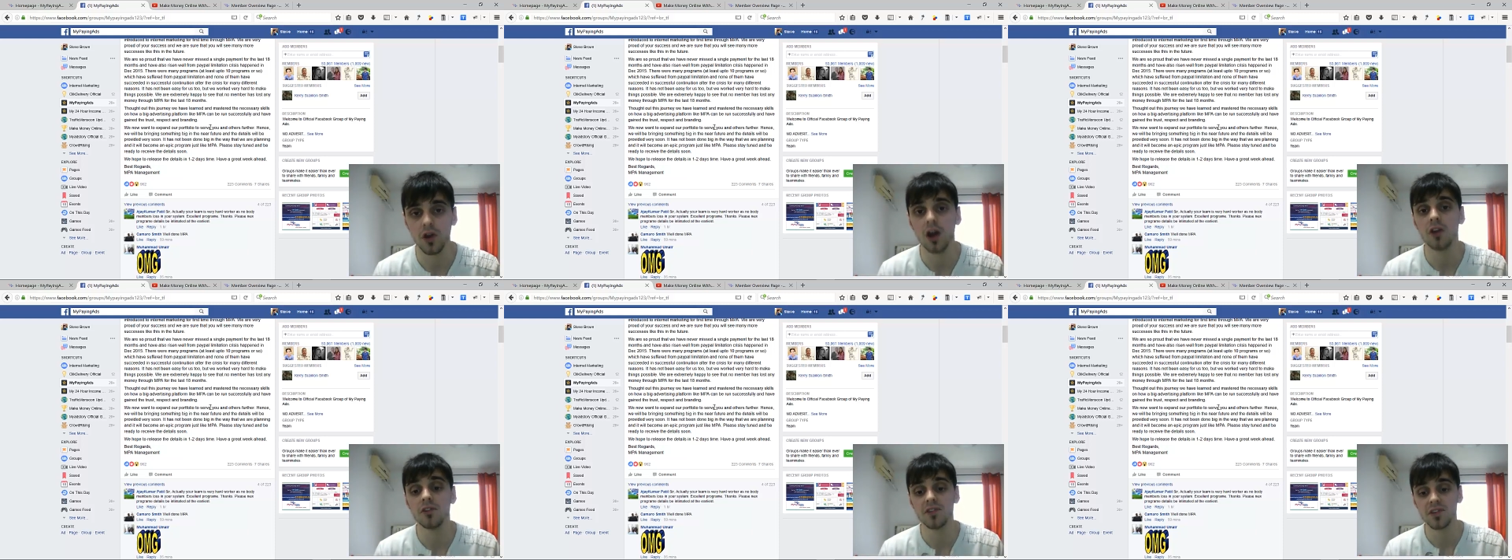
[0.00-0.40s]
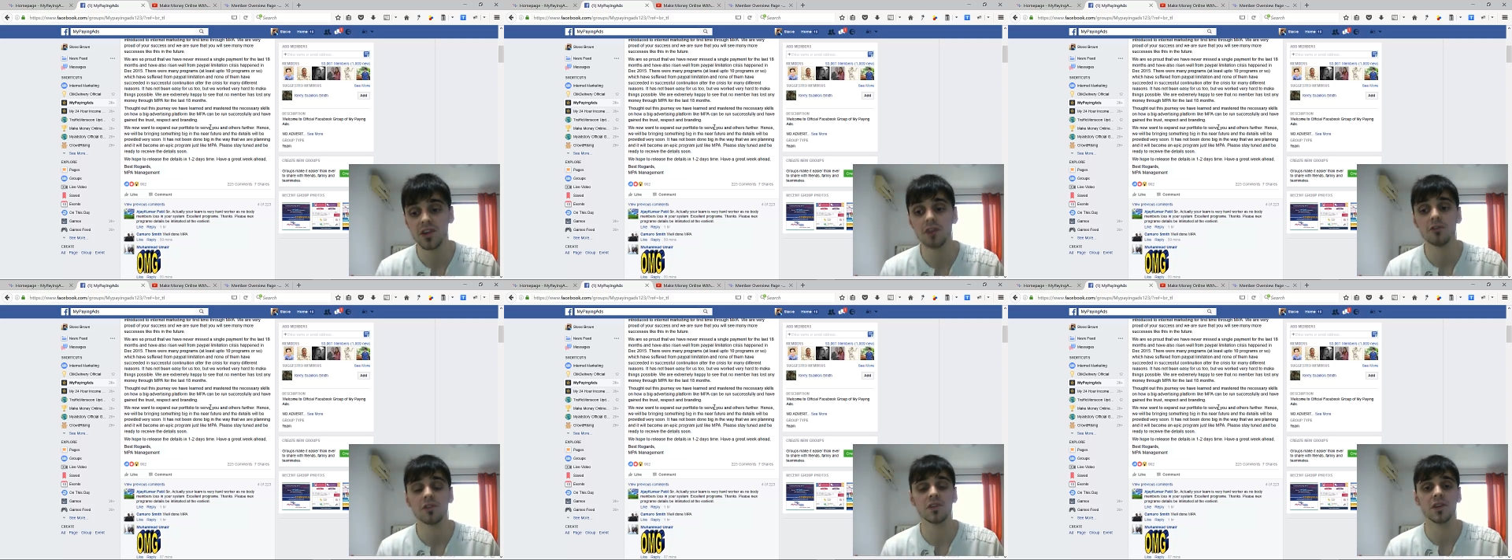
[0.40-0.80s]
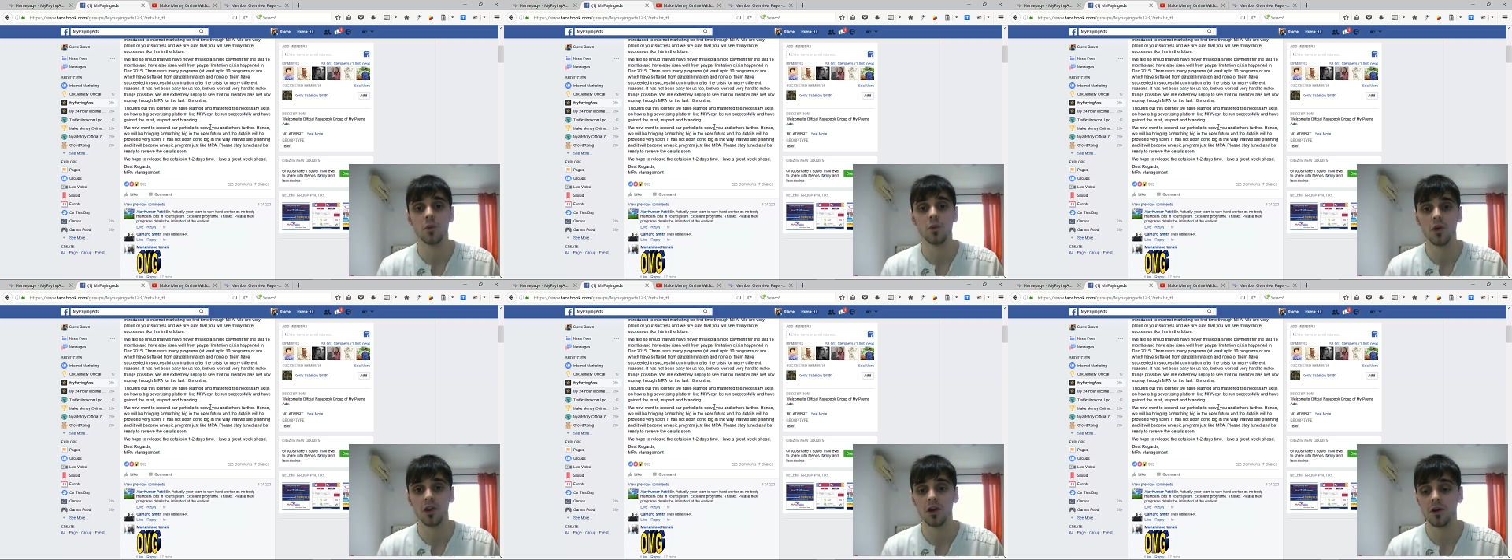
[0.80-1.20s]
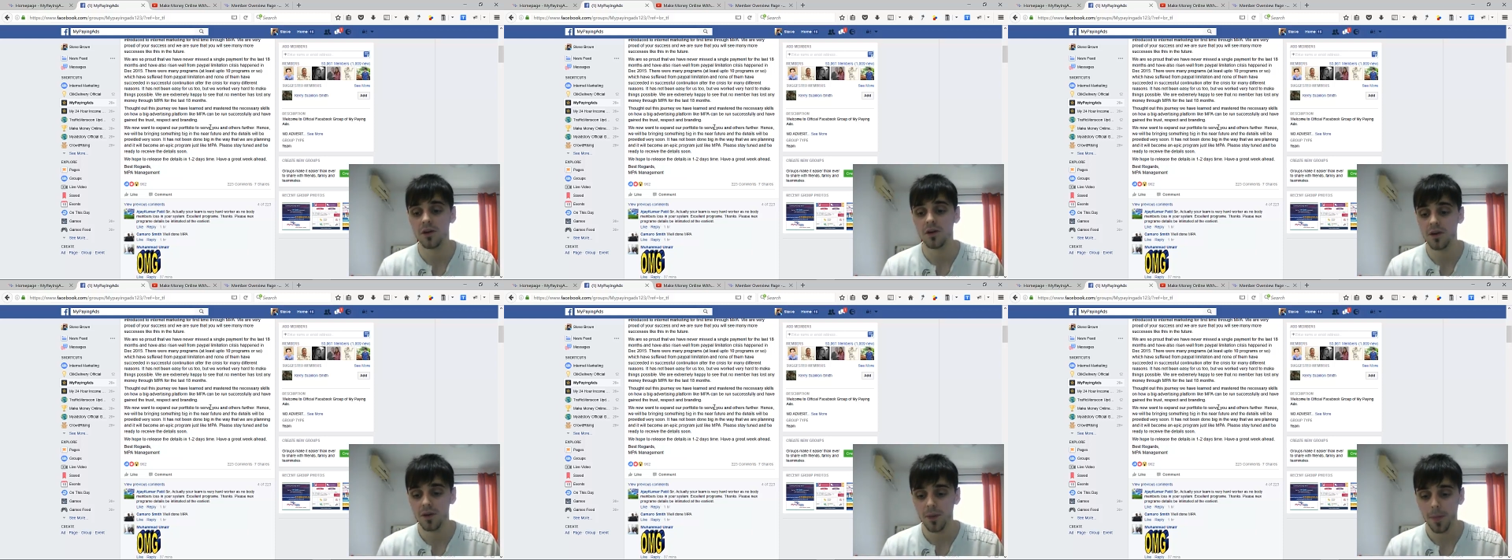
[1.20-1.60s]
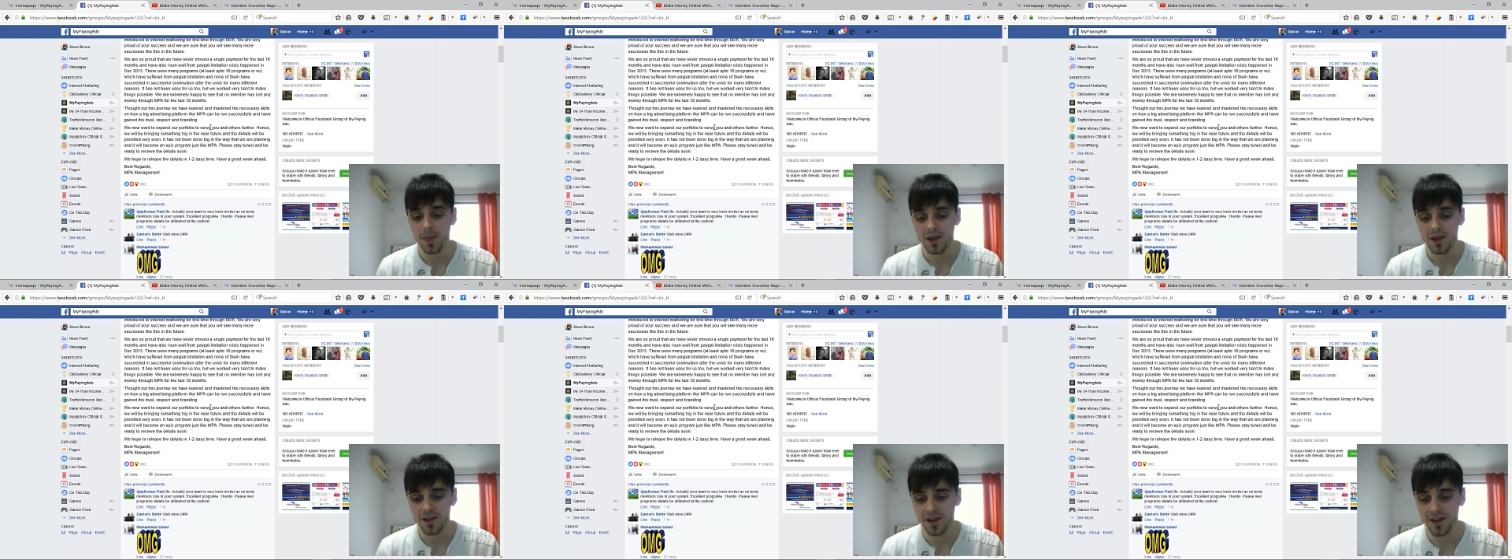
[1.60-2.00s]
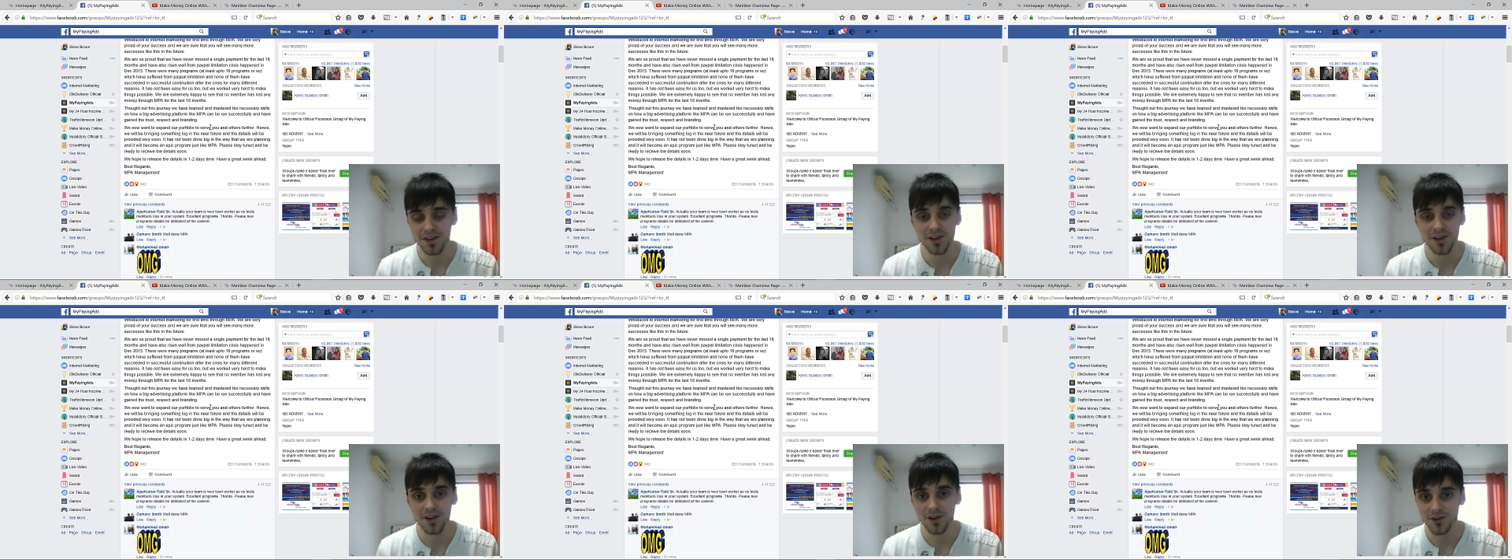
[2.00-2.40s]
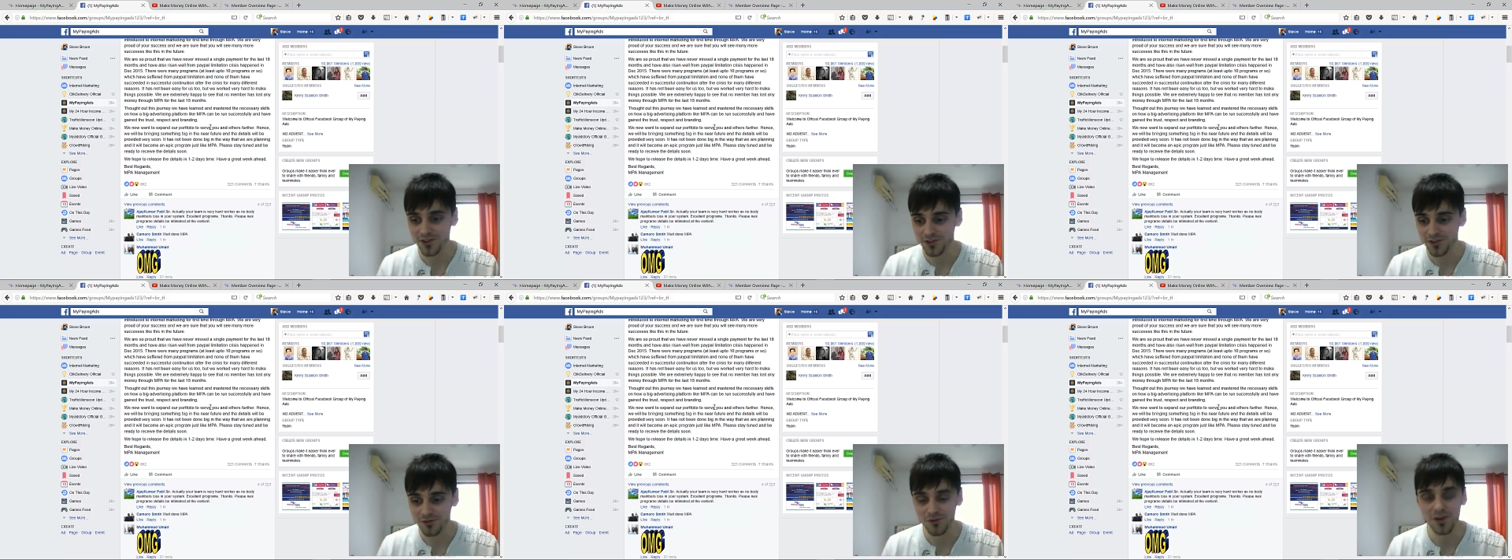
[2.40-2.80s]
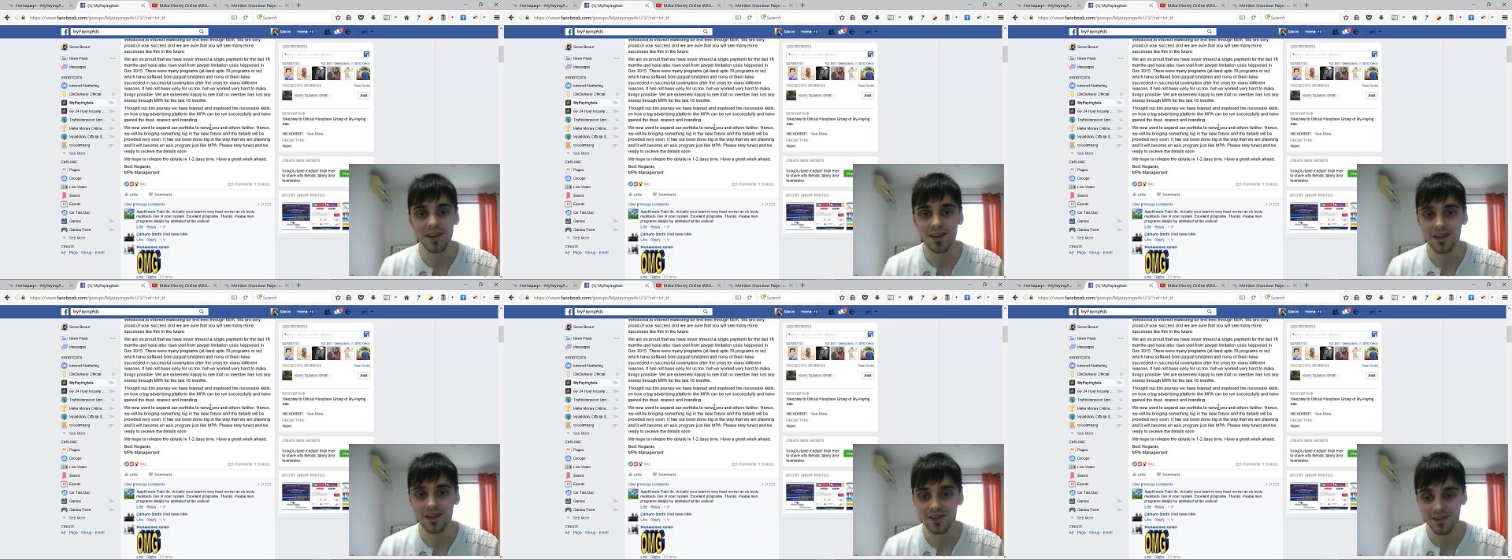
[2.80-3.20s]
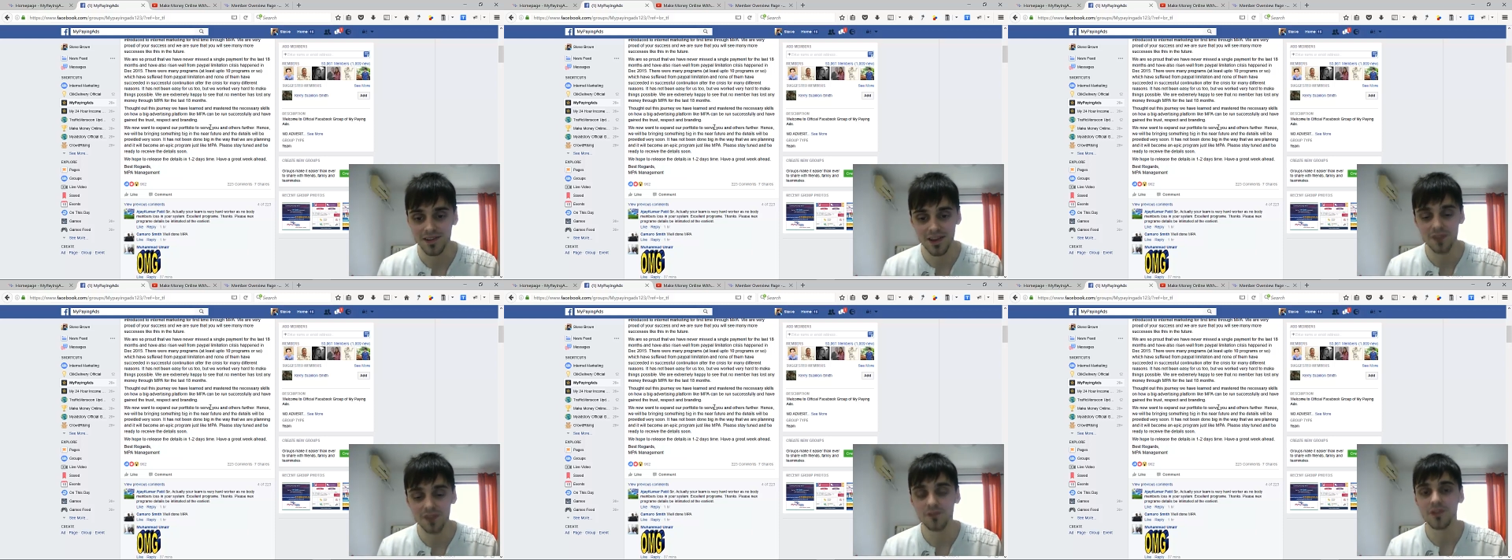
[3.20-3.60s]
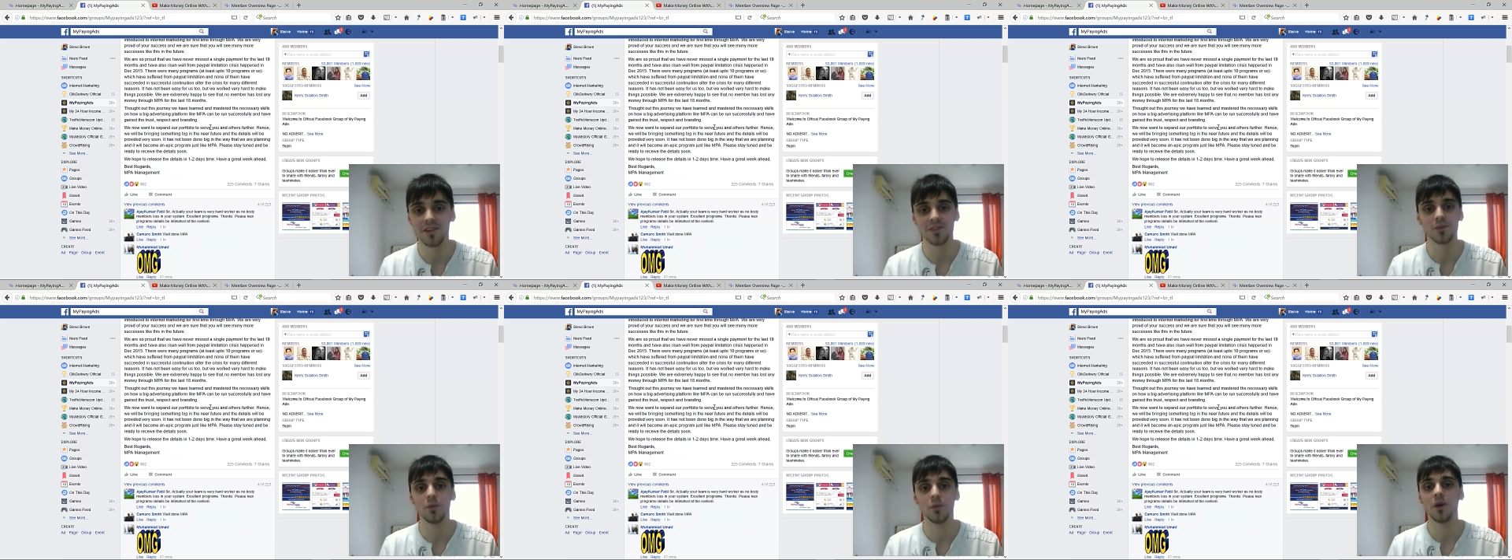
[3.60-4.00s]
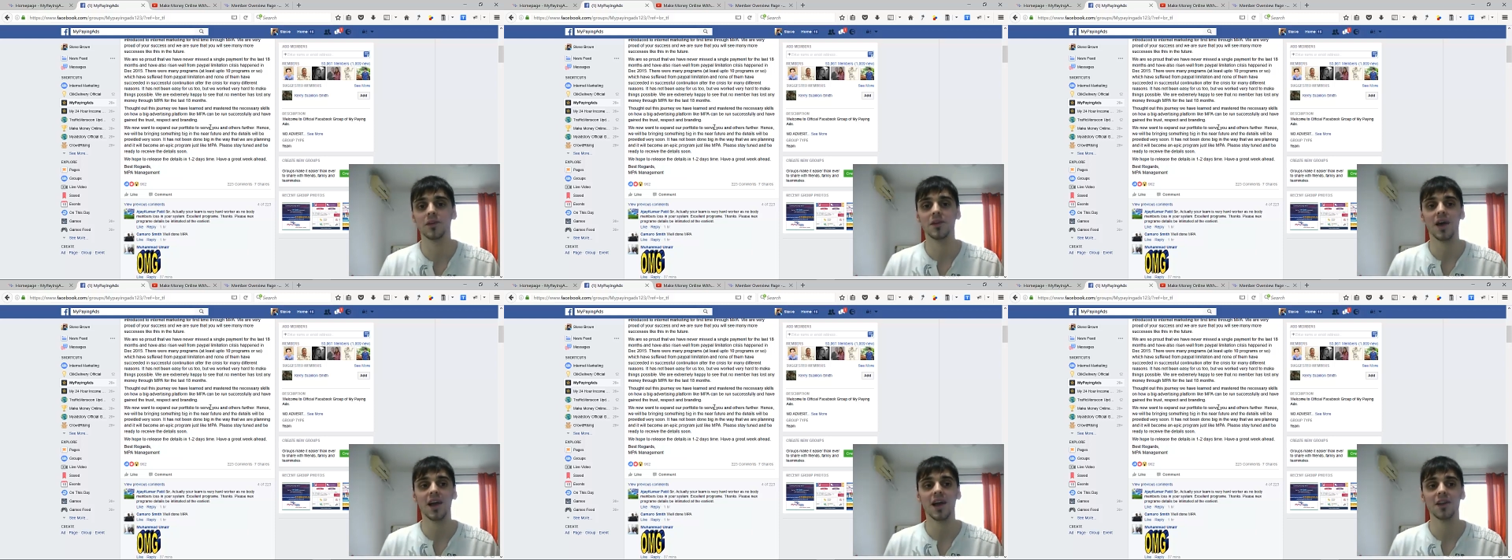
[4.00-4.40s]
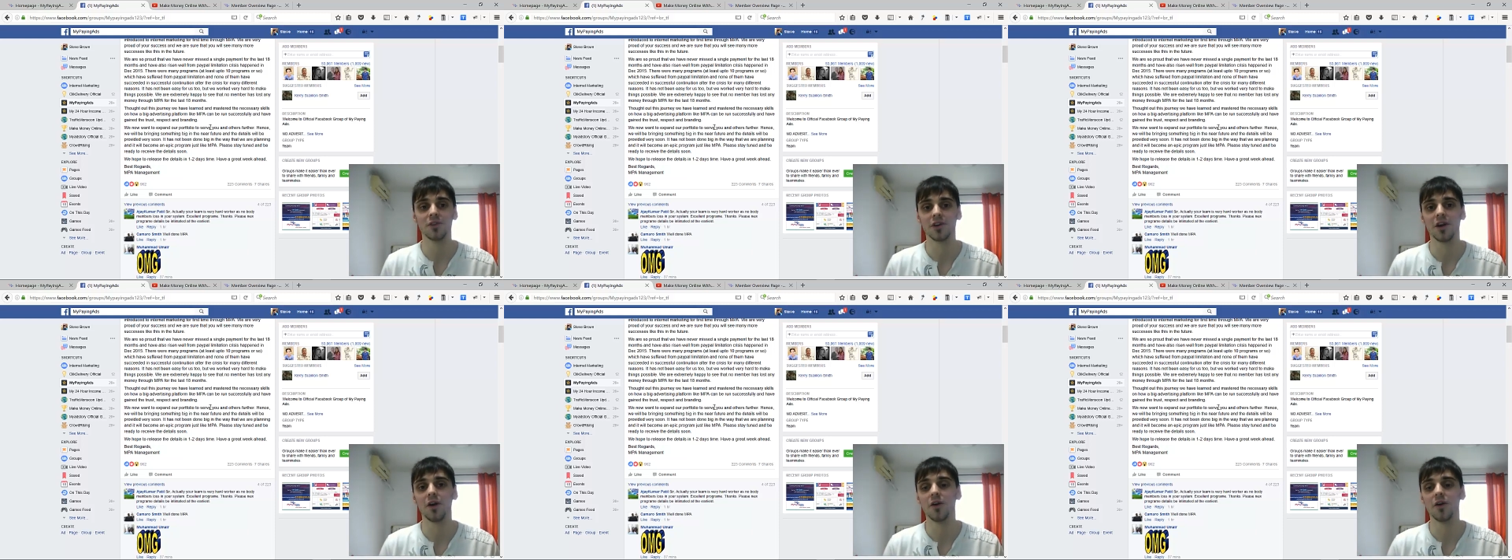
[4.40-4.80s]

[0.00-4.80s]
I seriously want to just really give this one hell of a go.